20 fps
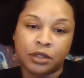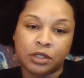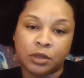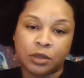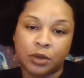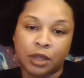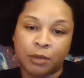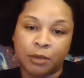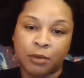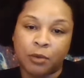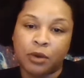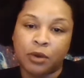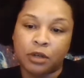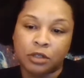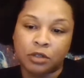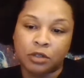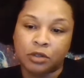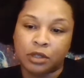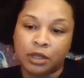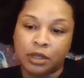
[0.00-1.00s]
So it could be one
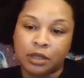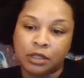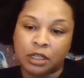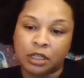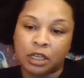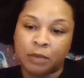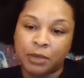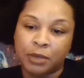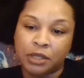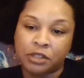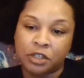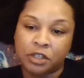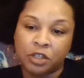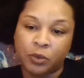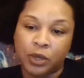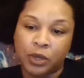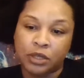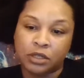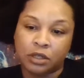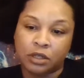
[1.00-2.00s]
of two things. It could be a
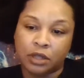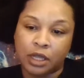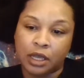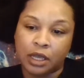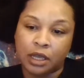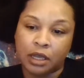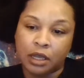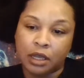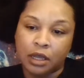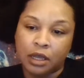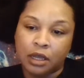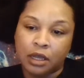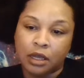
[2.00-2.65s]
situation that